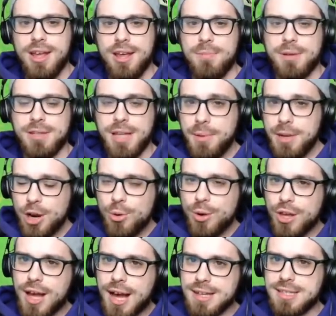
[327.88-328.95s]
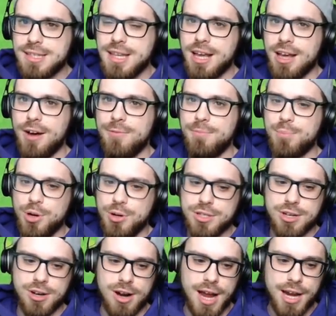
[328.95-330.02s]
But let me know what you guys think of
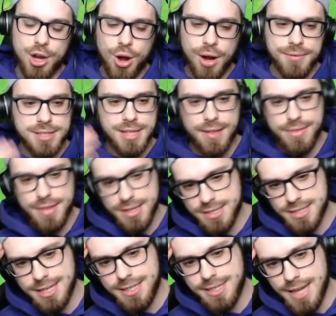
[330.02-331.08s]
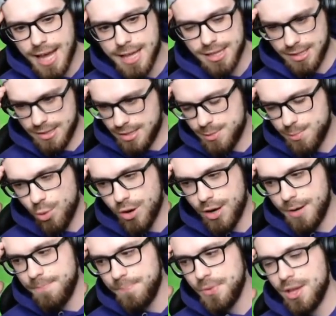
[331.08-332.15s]
Brewster. I know I've said this to death at this
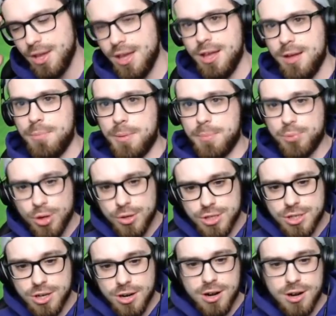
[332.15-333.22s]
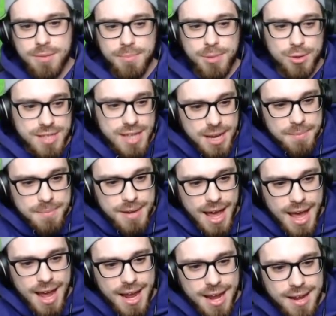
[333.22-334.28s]
point, but Brewster, Museum
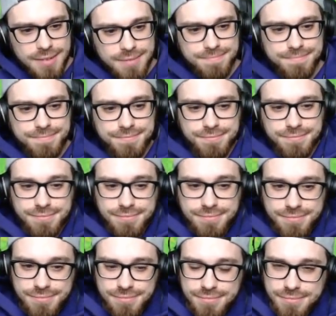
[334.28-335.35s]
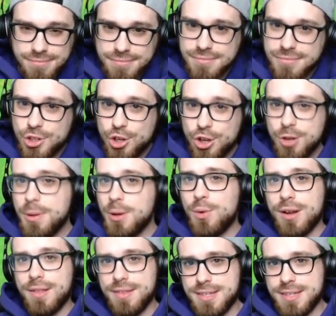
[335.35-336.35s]
Day, could be one and the